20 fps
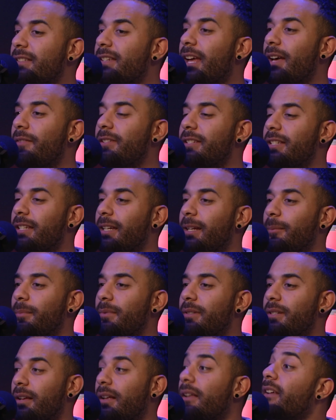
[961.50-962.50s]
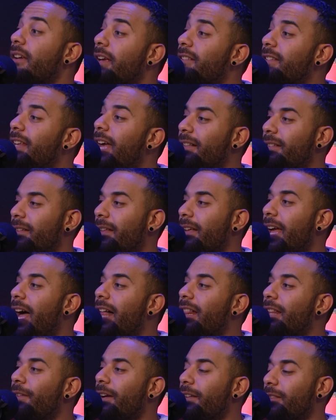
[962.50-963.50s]
to have a team to exactly like
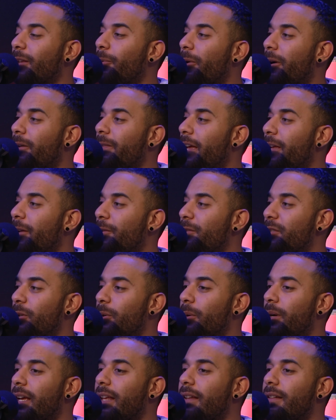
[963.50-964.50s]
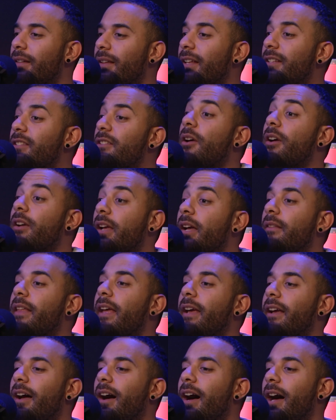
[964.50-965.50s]
elevate the work that you're doing. And it's
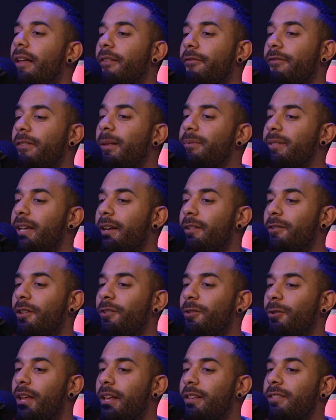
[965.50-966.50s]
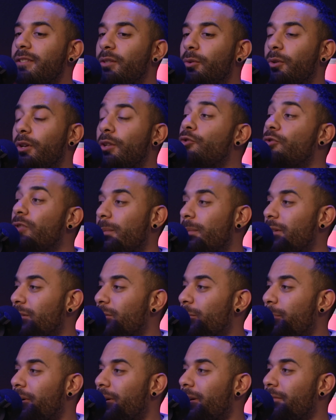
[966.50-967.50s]
like on the flip side, it's also nice to contribute
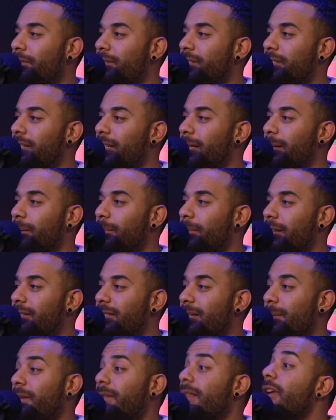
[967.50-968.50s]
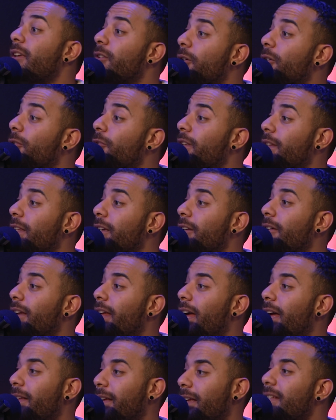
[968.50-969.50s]
to part of a team in something that you're really good
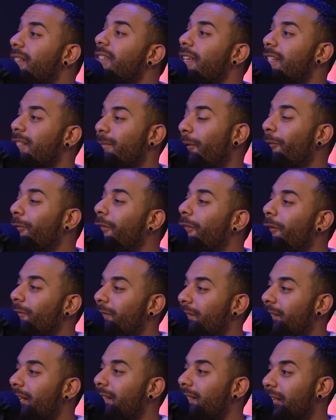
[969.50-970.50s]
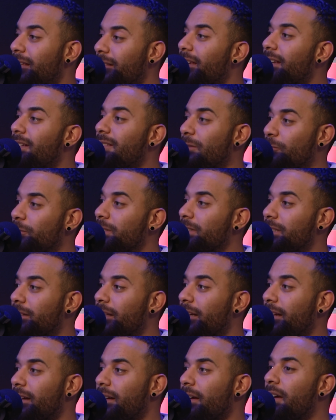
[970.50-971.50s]
at. Like it takes both of those things, I think, to really
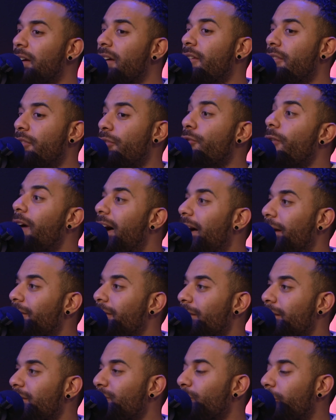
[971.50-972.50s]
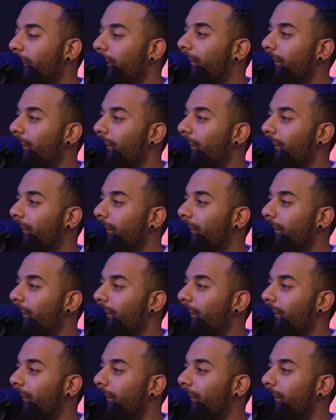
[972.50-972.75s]
like thrive in this sort of